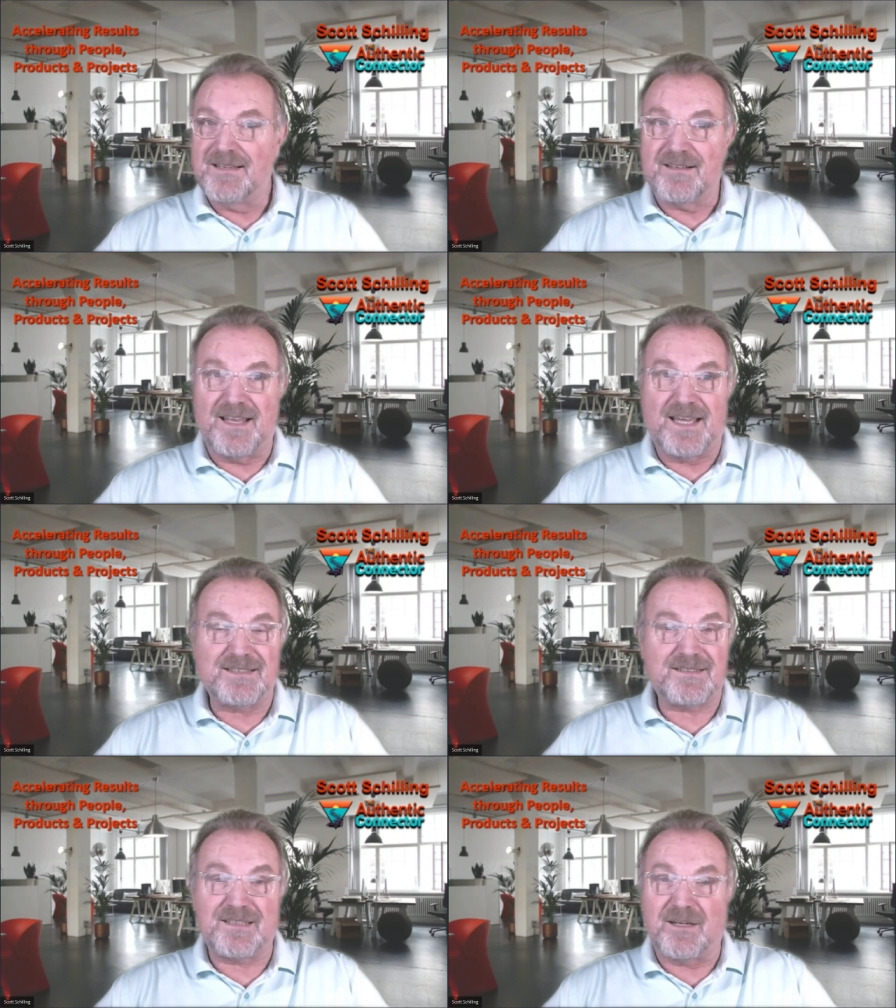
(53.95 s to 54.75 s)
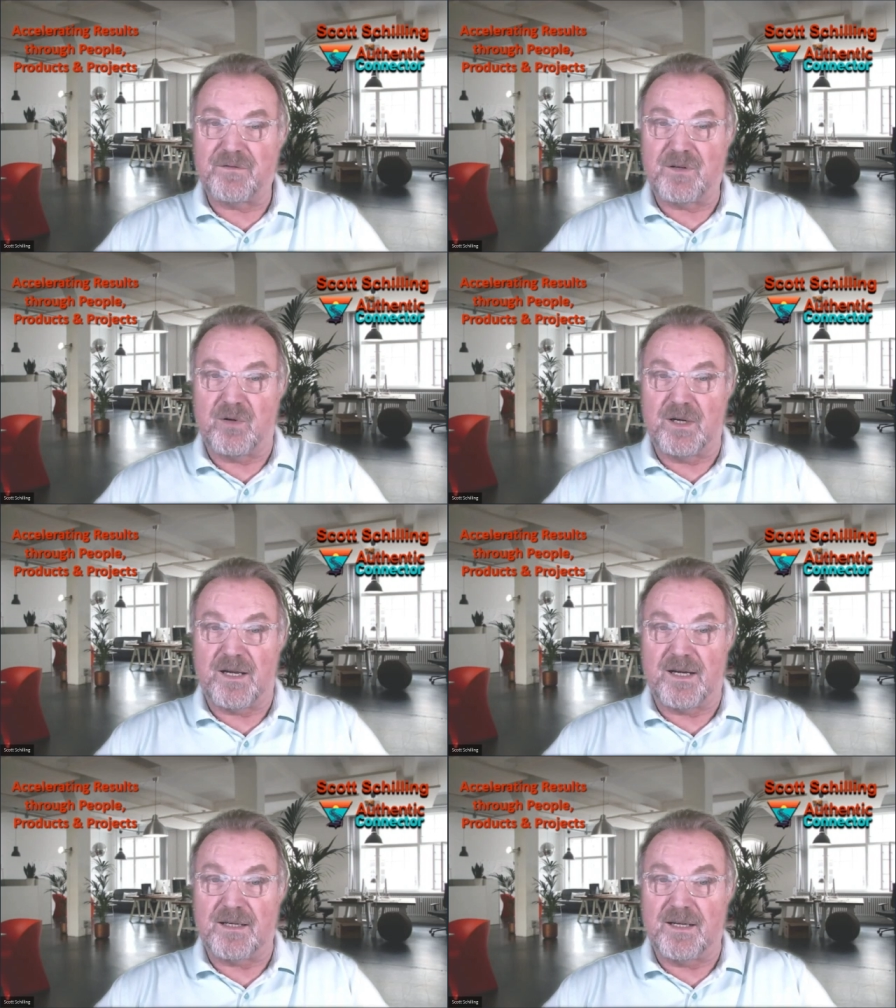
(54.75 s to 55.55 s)
A lot of stuff going
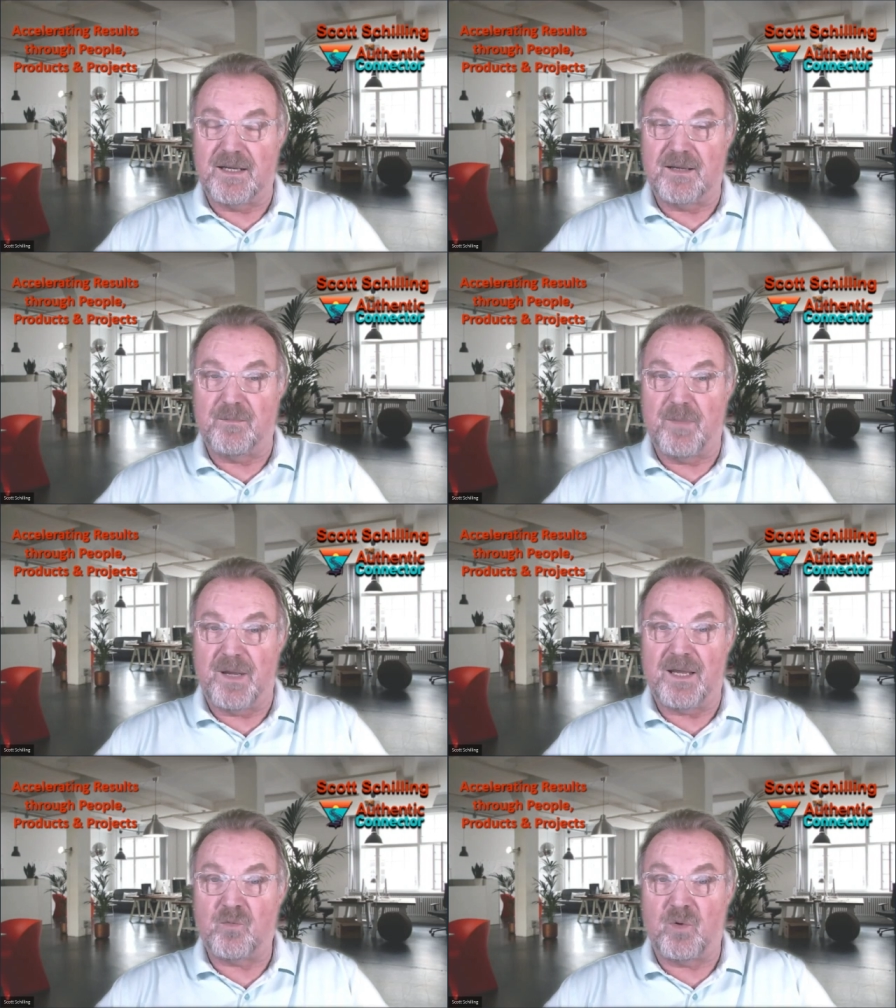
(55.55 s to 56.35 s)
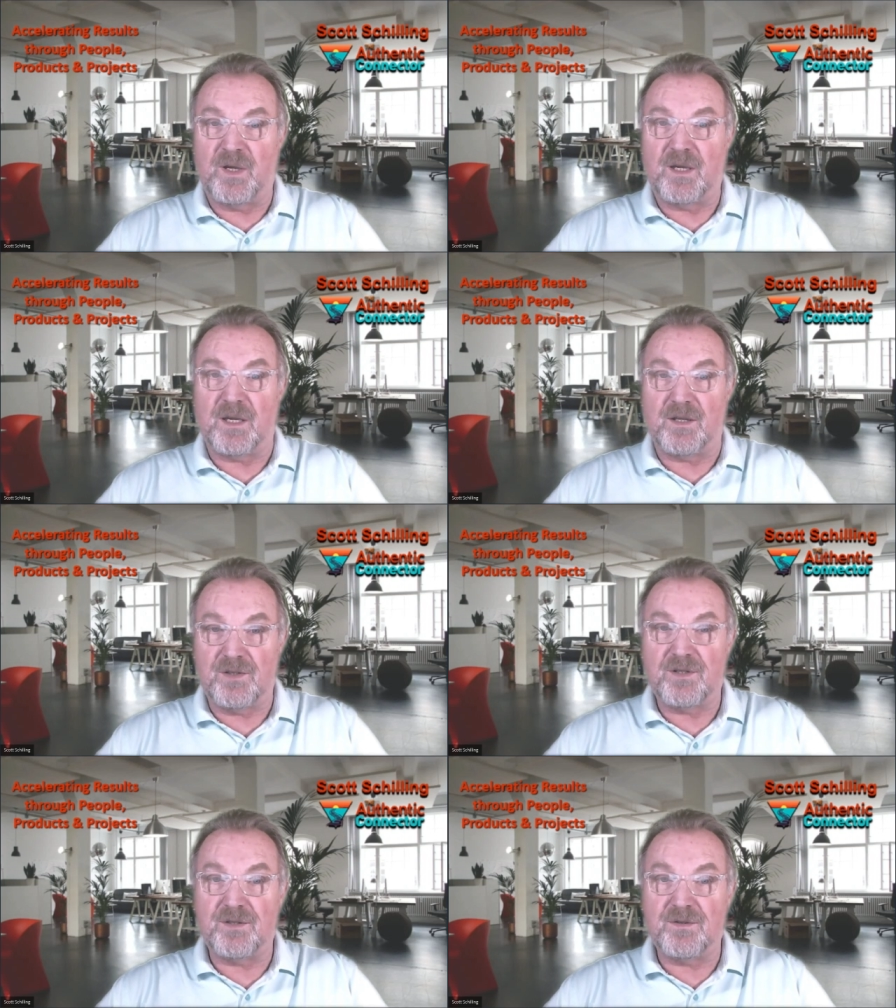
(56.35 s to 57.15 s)
on. And man, we can
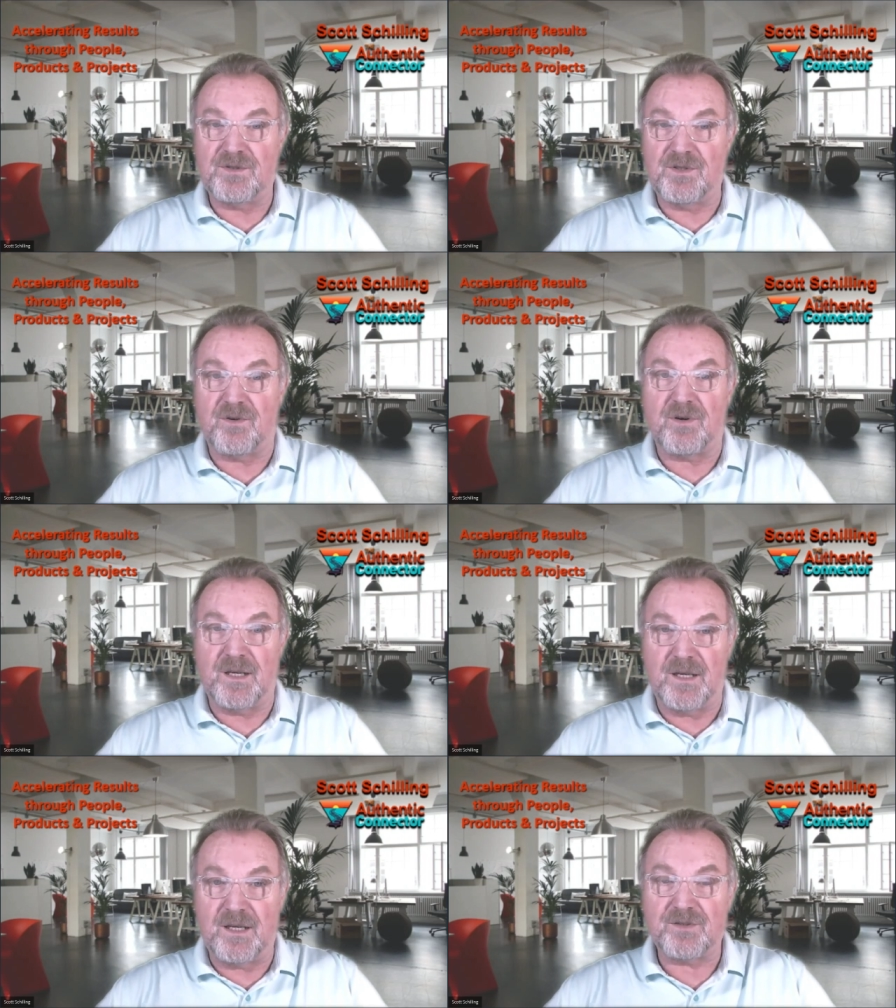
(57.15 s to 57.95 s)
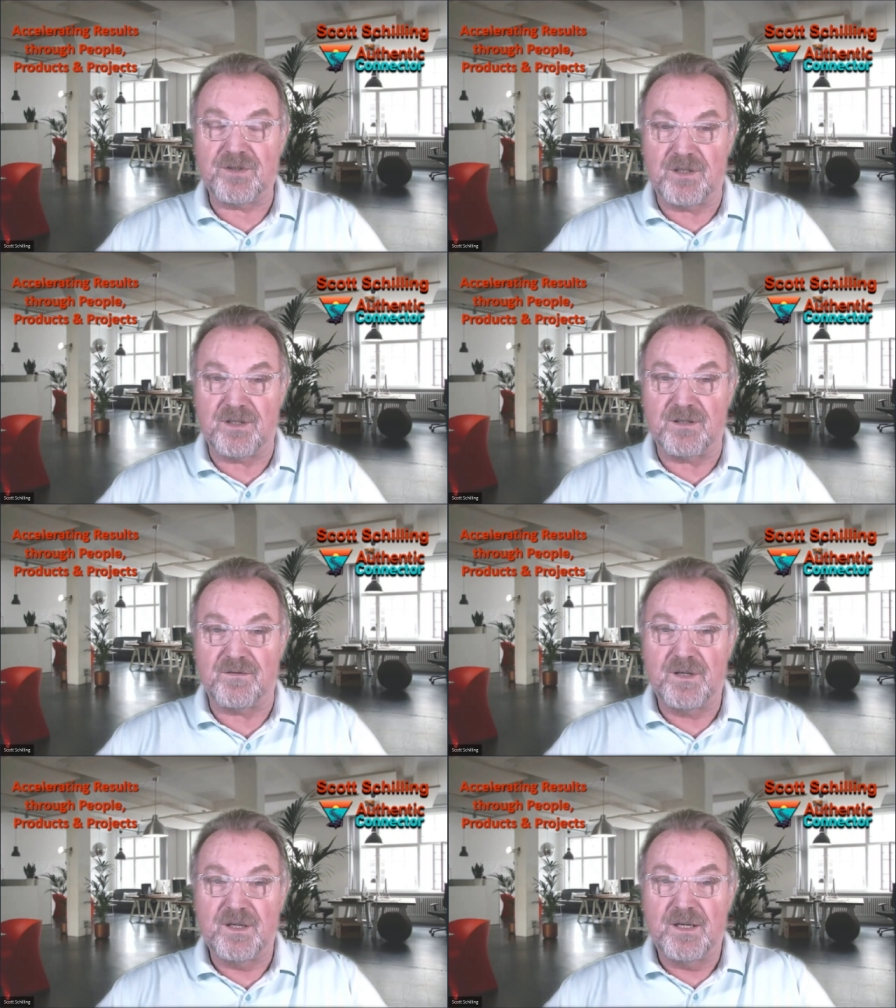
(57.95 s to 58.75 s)
use your initiative
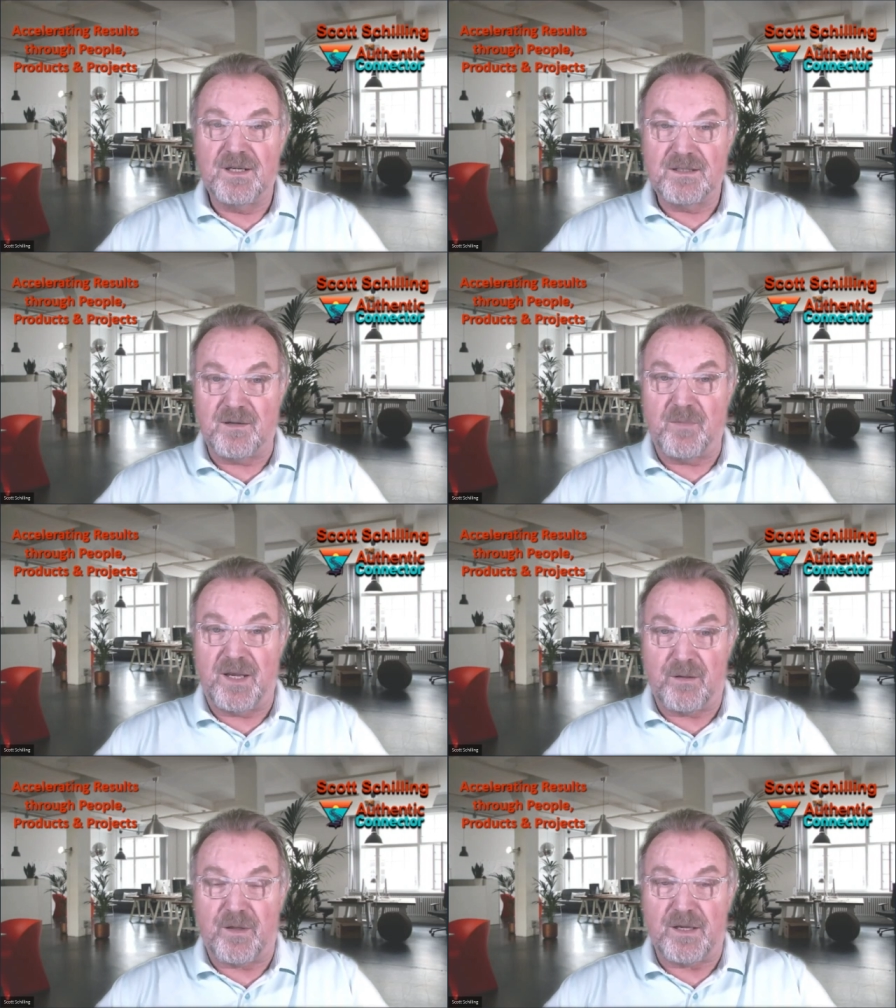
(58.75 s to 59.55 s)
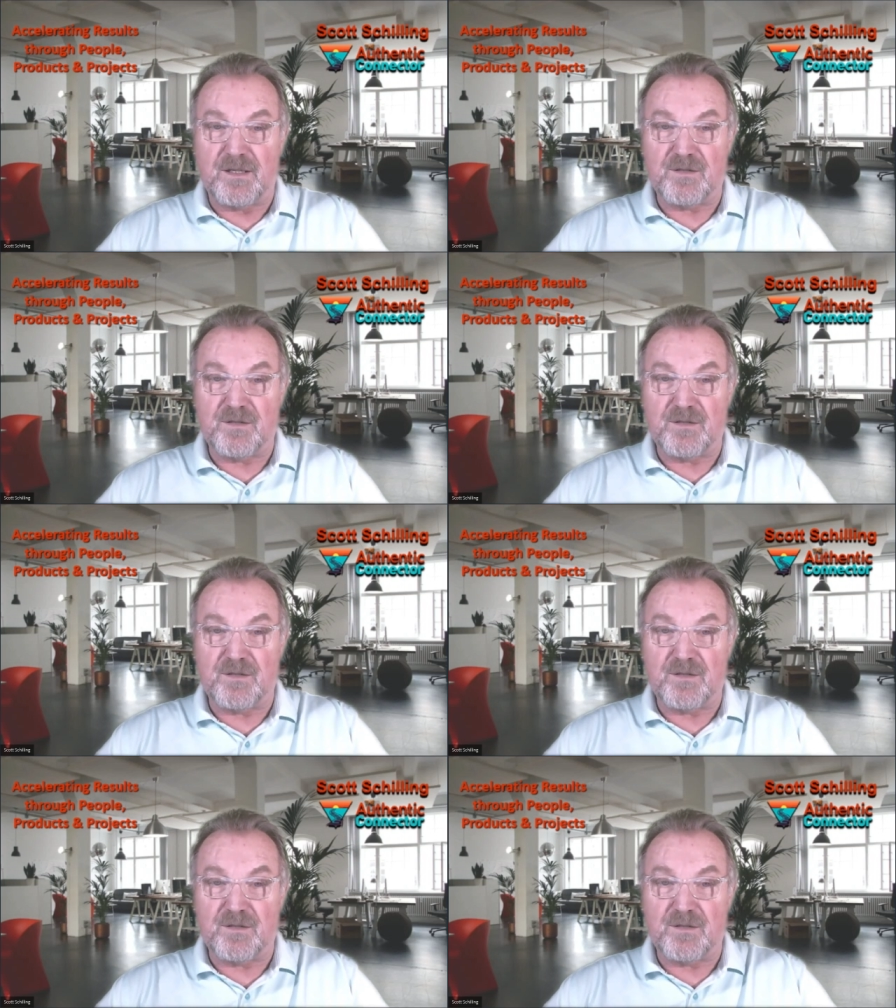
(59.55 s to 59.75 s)
to make things